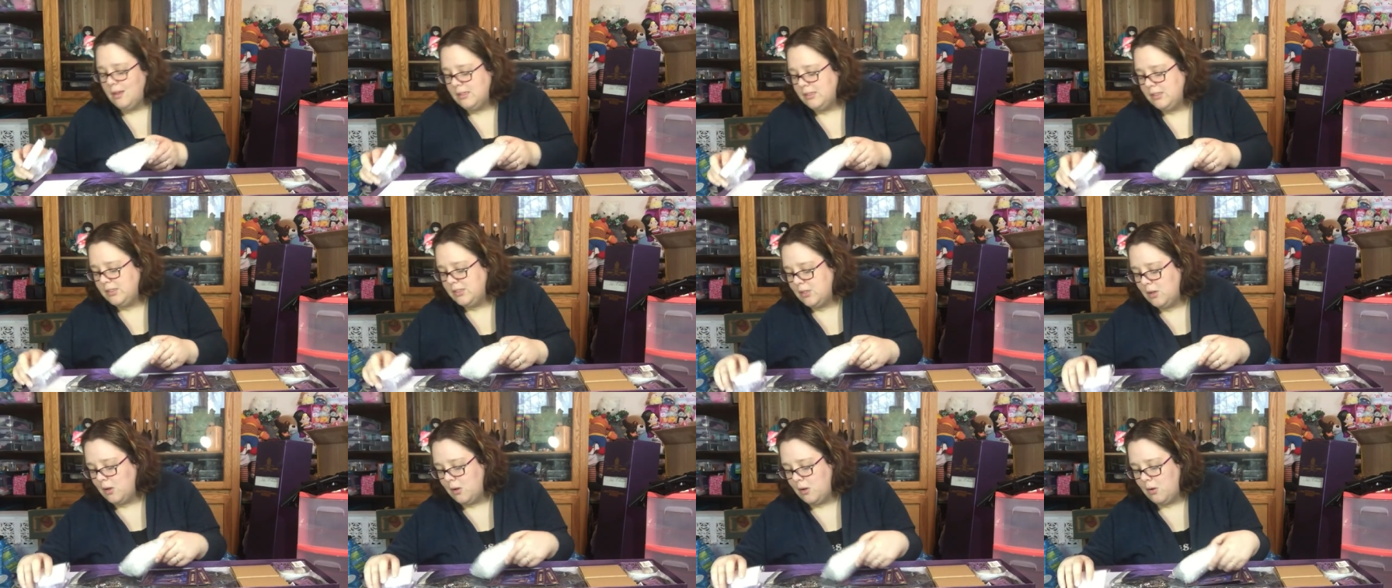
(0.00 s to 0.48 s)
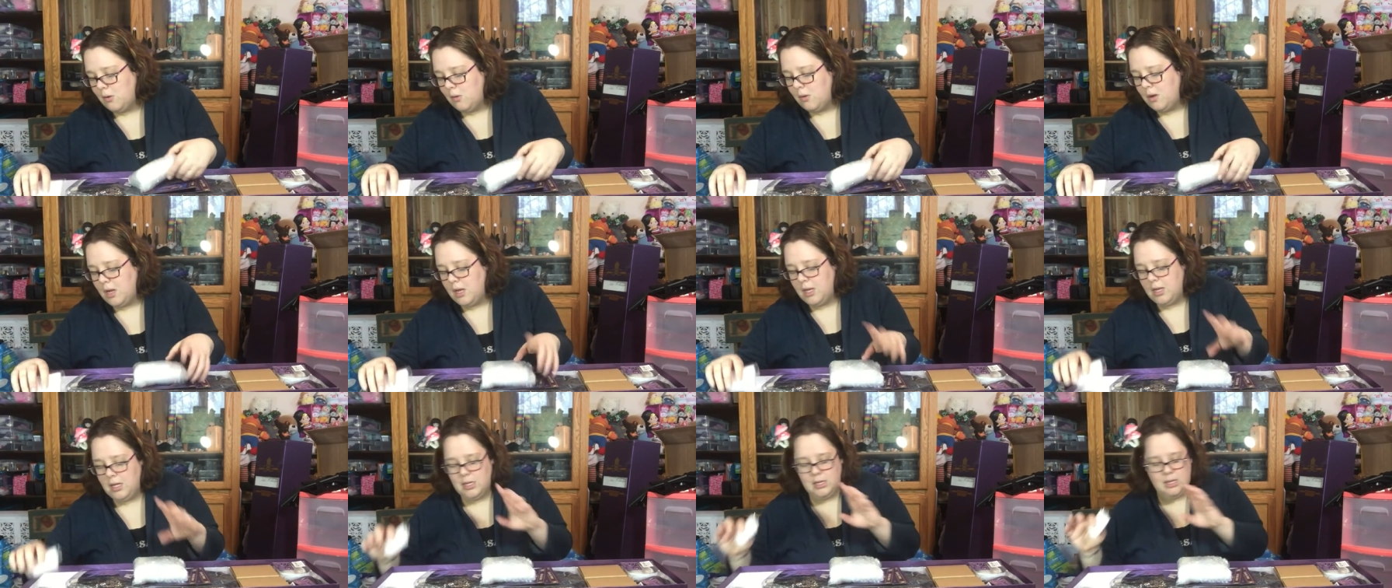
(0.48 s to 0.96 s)
So
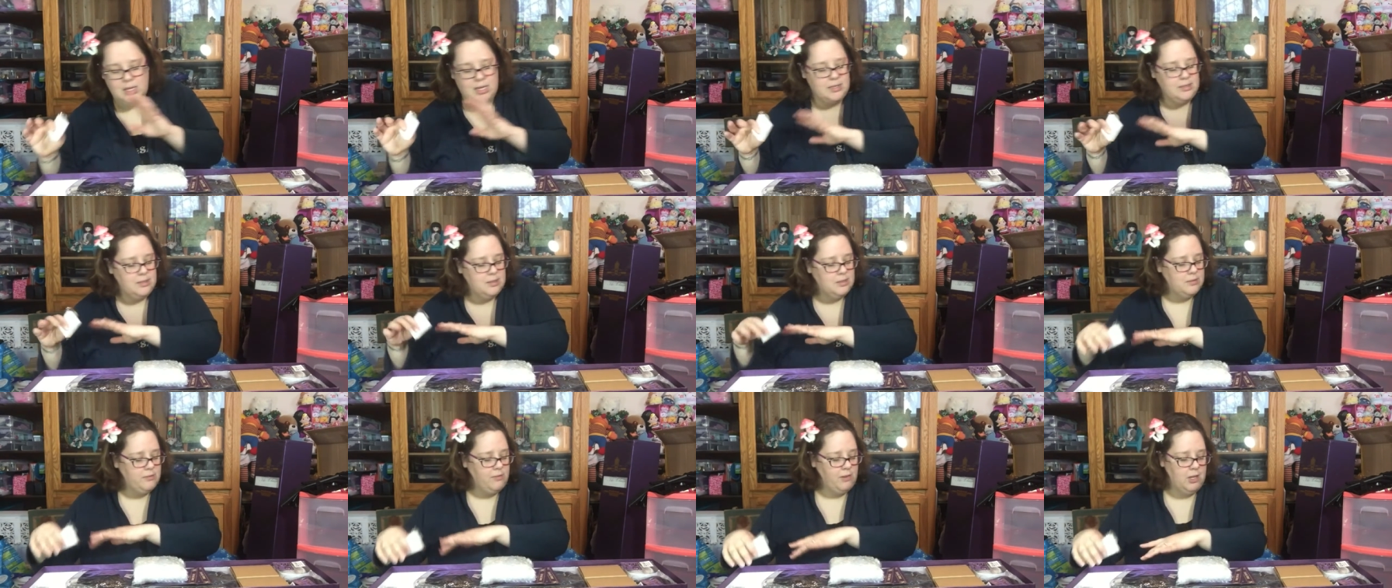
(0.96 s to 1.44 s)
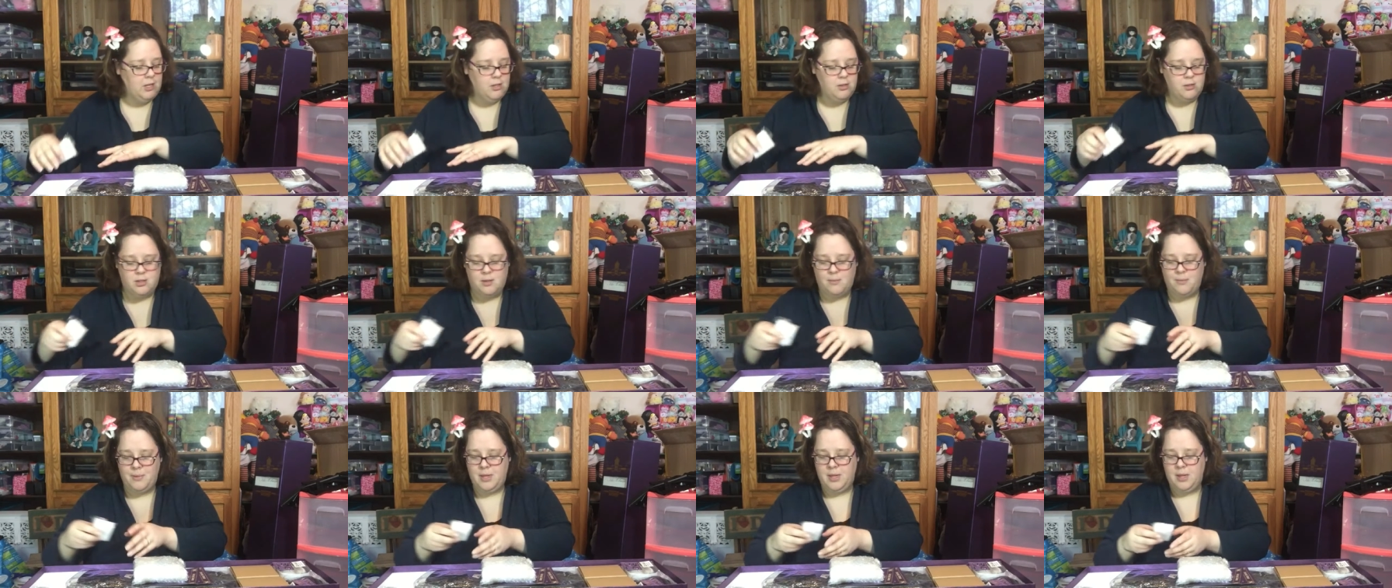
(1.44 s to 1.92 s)
let's
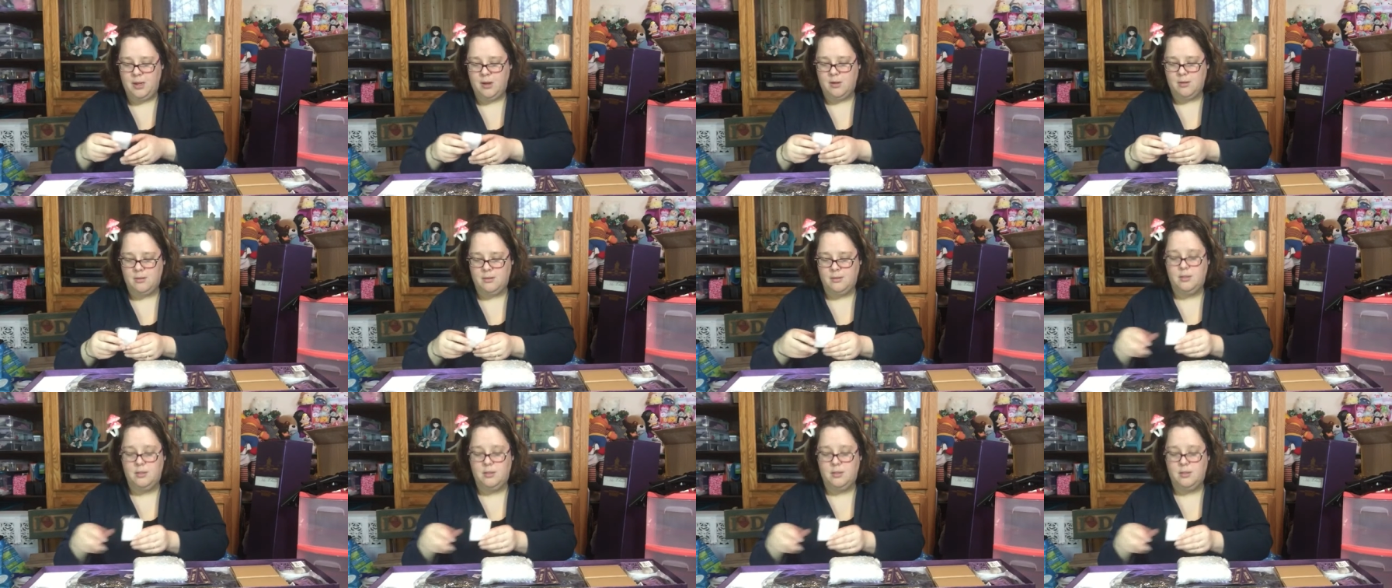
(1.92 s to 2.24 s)
finish up here.